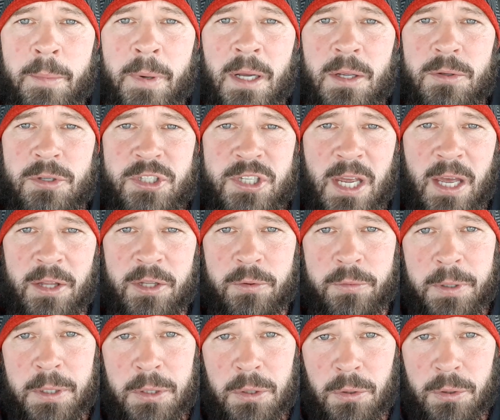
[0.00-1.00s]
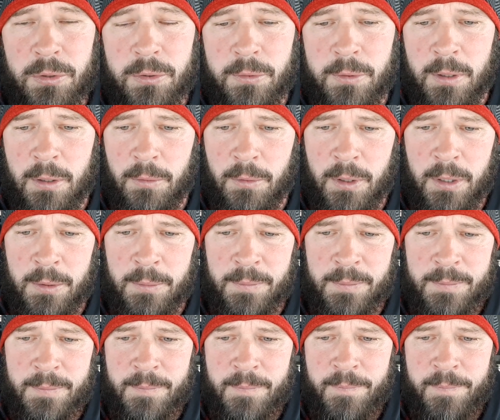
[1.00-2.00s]
about South Korea and North Korea, right?
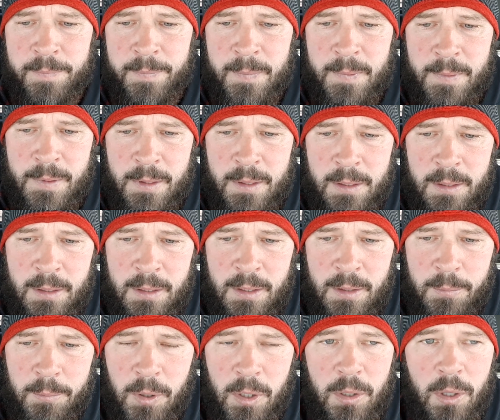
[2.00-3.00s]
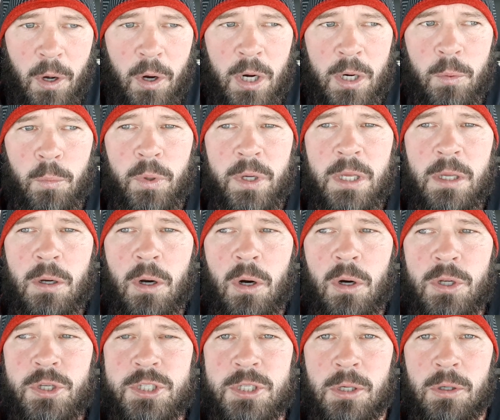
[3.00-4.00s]
But aren't we
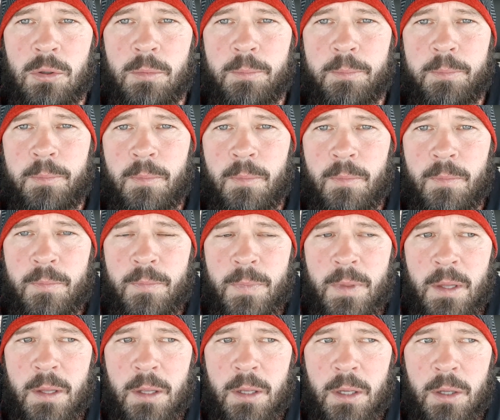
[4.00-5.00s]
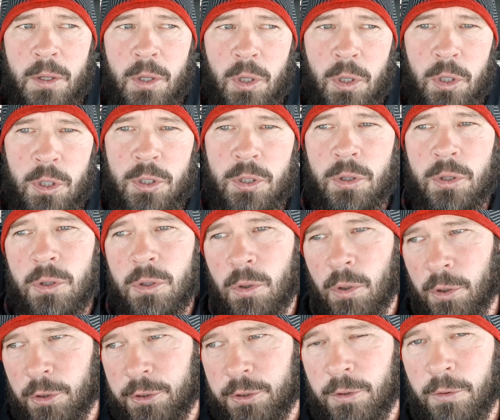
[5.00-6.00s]
also
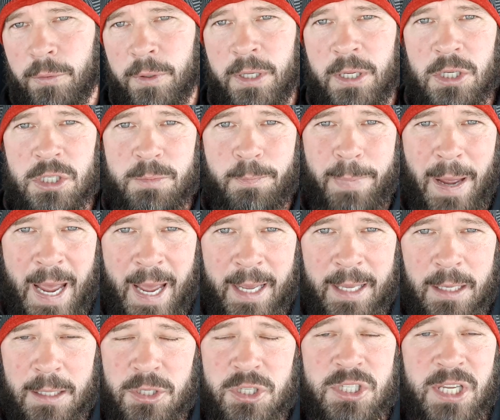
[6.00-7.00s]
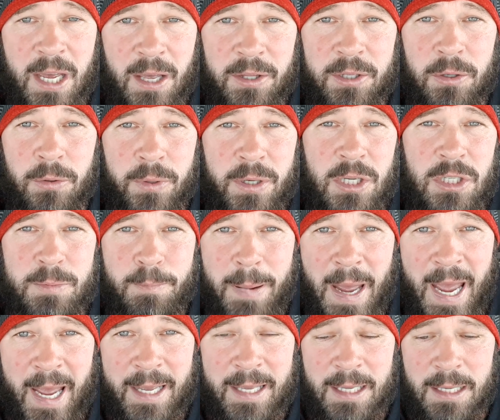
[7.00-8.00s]
North Korea's back, South Korea's
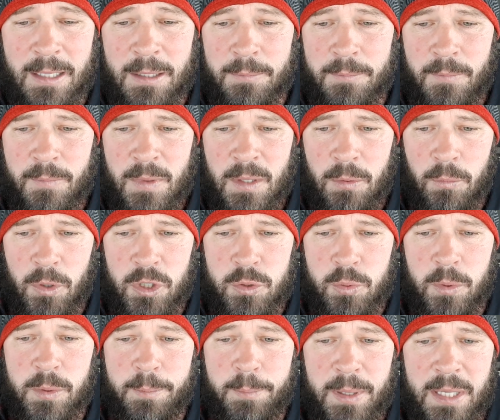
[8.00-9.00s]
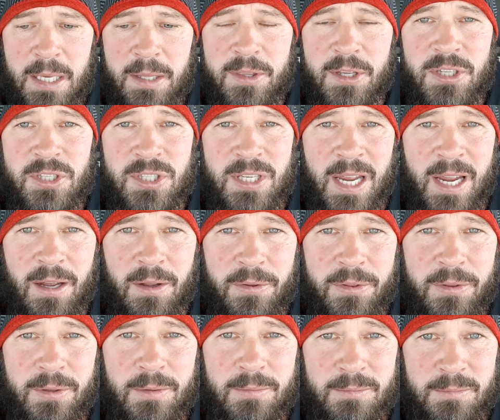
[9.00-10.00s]
backing, which would be the
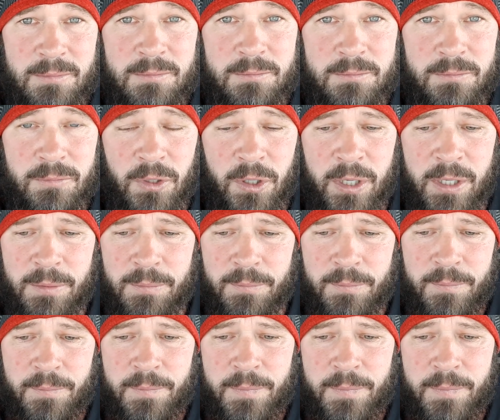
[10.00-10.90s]
South, right?